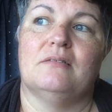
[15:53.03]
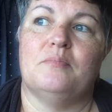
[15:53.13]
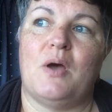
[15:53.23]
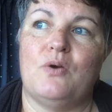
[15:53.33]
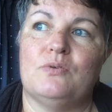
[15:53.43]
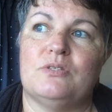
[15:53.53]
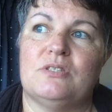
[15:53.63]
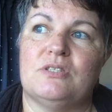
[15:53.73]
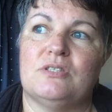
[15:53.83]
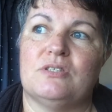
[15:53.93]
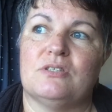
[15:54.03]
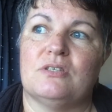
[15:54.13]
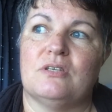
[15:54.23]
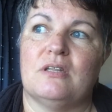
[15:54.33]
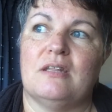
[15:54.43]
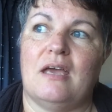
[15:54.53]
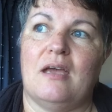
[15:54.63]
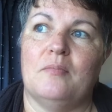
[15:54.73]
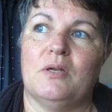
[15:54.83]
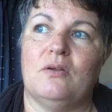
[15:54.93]
posts they
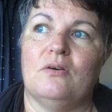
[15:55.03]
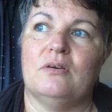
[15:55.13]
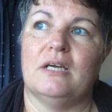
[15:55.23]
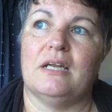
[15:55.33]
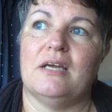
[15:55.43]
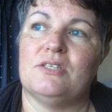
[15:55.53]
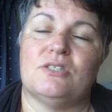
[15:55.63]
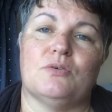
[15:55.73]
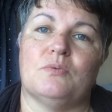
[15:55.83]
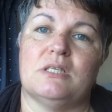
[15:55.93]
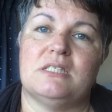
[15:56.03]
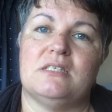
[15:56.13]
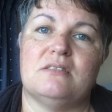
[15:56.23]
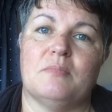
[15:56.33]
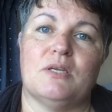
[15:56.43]
come along and I just don't want to see them.